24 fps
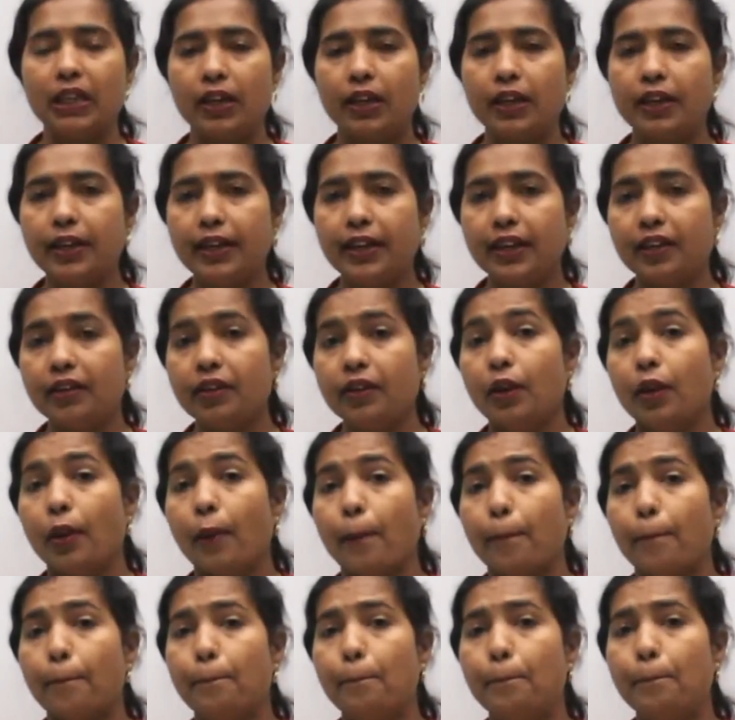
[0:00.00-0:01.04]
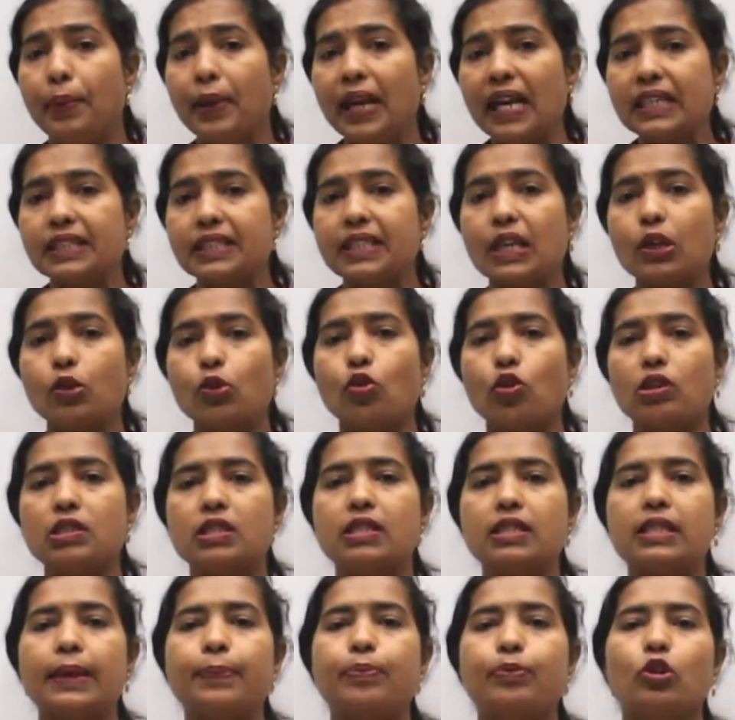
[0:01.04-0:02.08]
learning basic
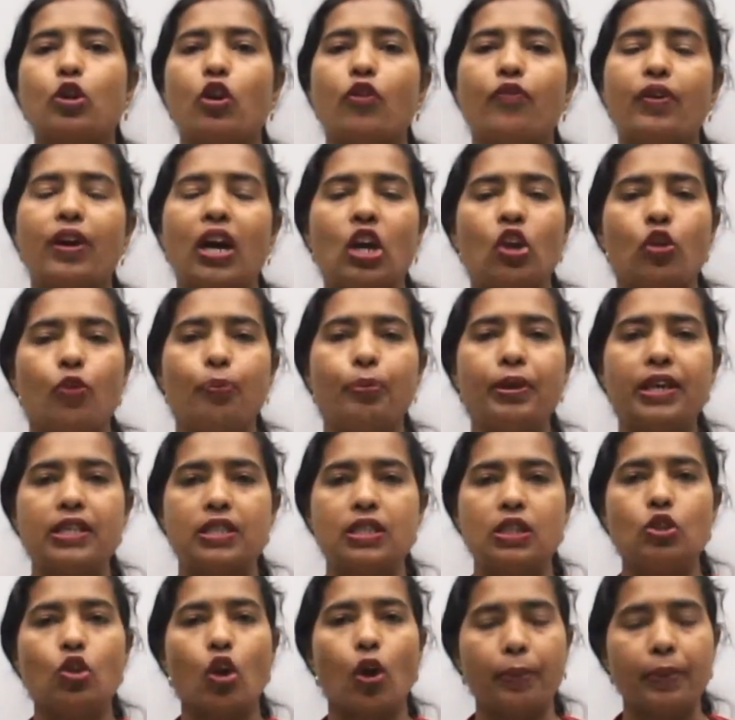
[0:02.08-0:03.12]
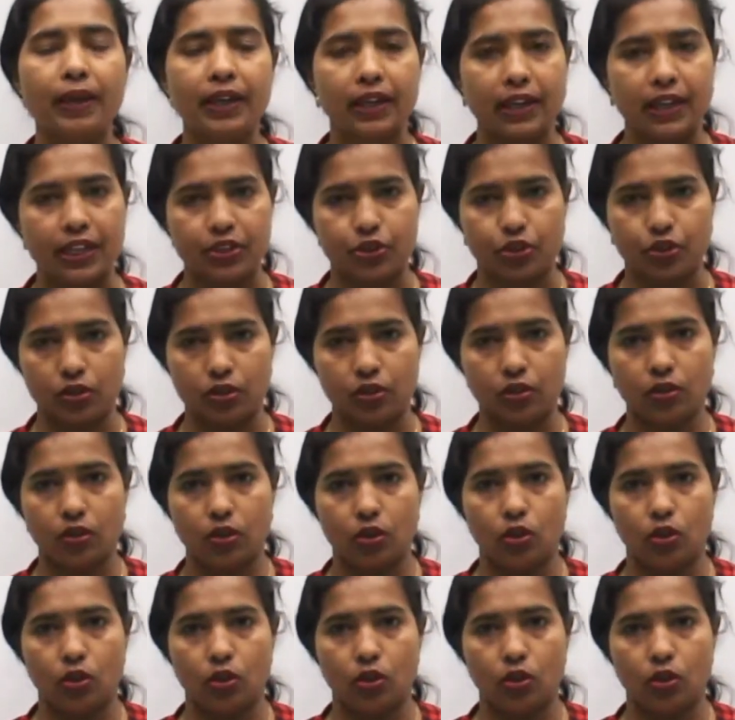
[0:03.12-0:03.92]
concept of IUPAC nomenclature.